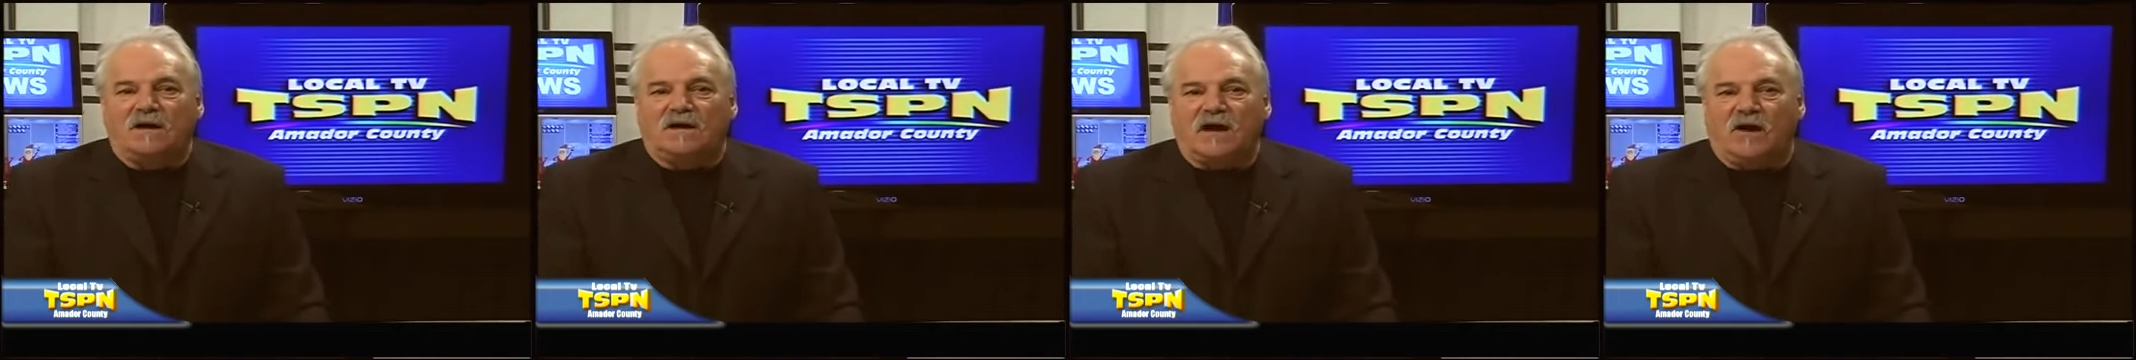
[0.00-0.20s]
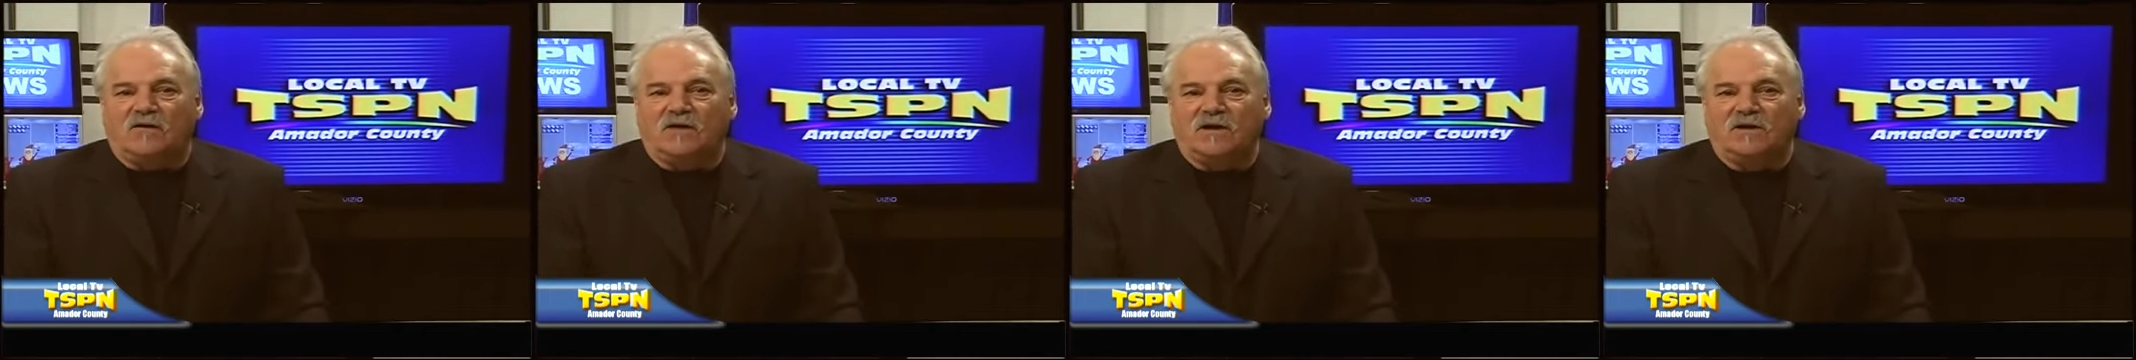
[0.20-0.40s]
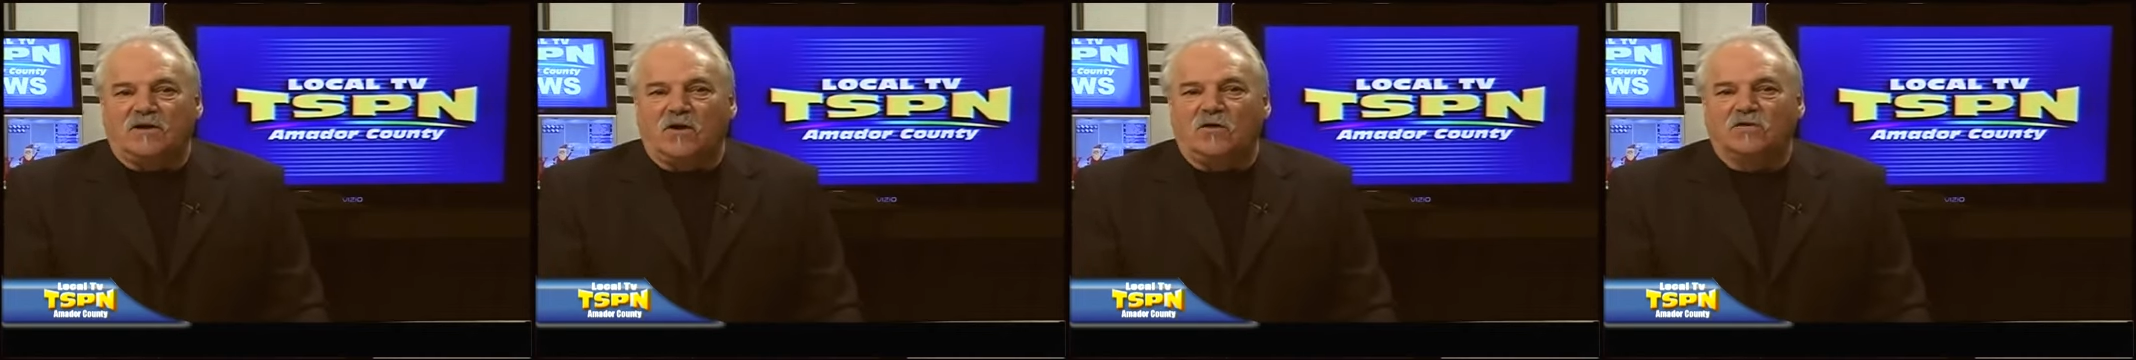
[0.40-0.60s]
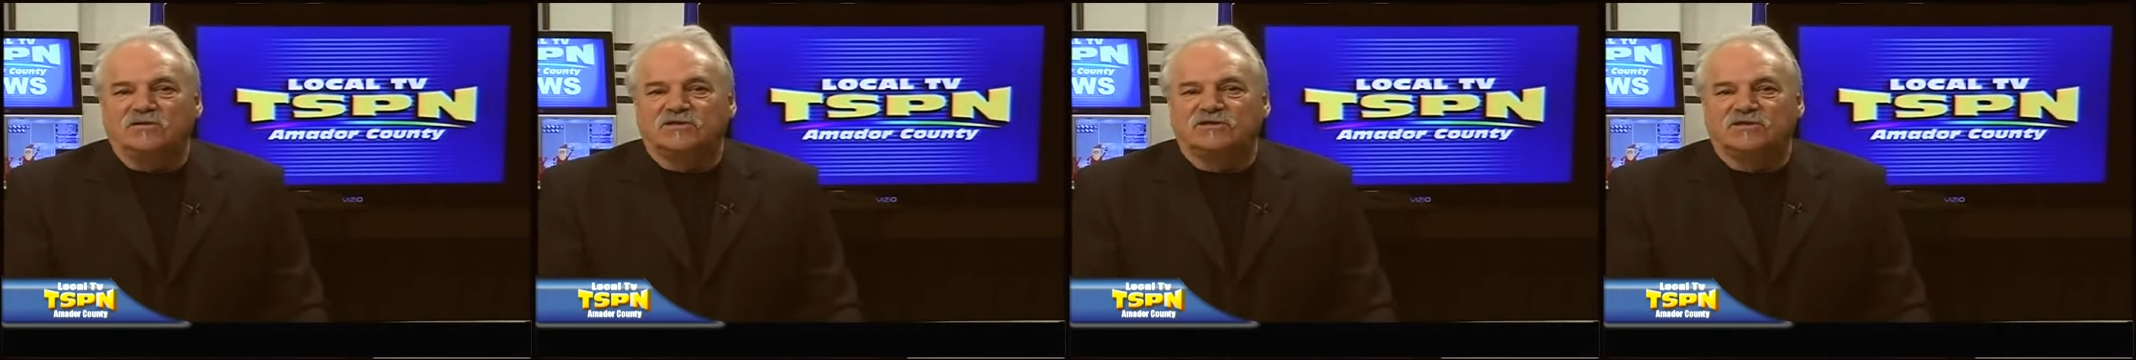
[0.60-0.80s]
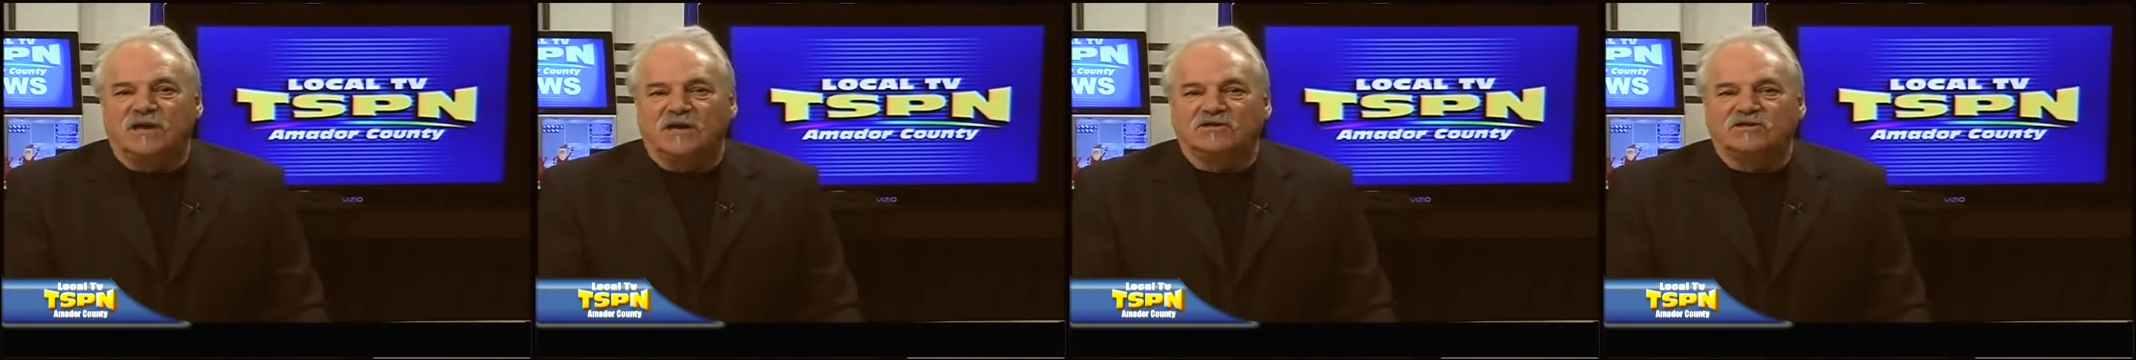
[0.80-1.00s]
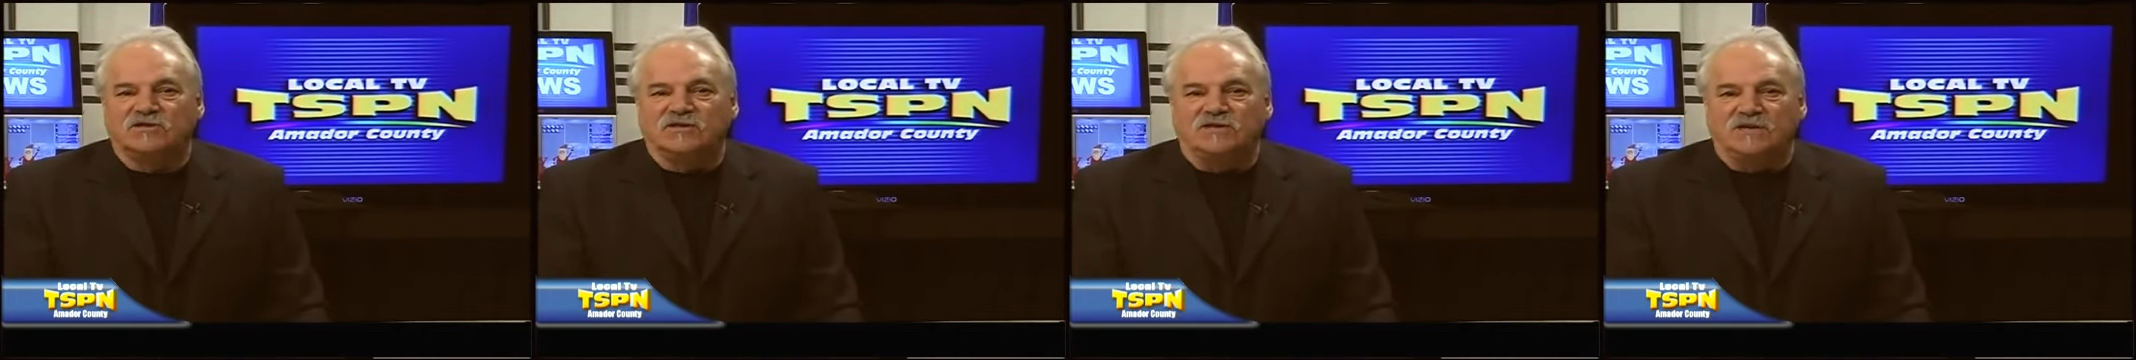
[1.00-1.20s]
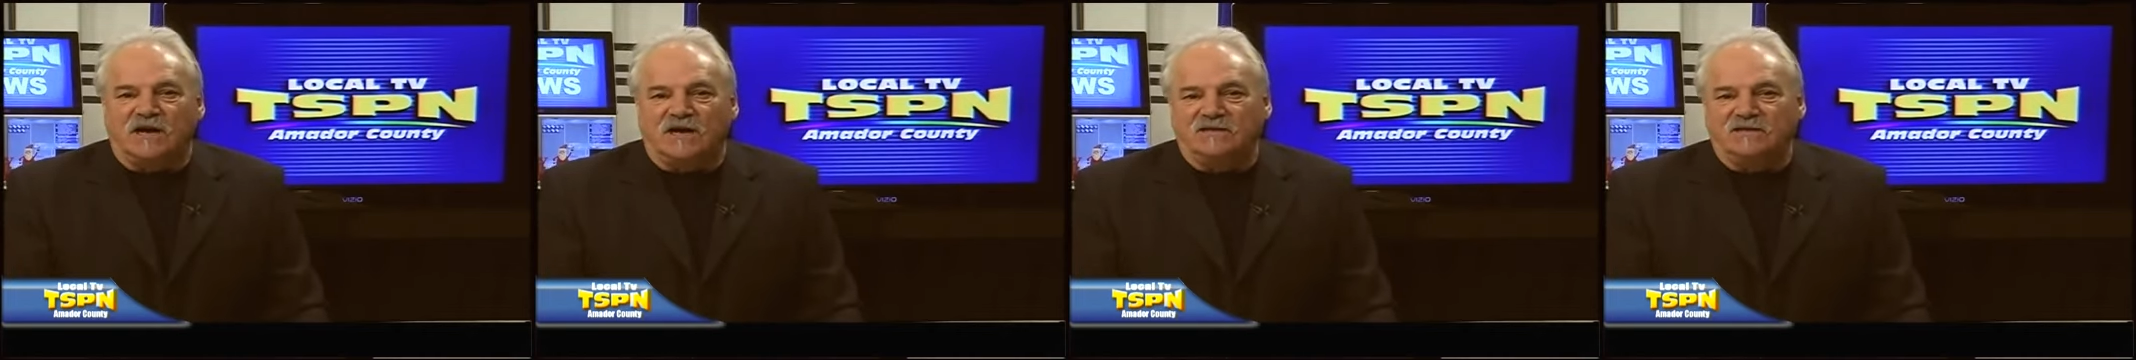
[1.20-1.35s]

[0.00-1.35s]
County Code Section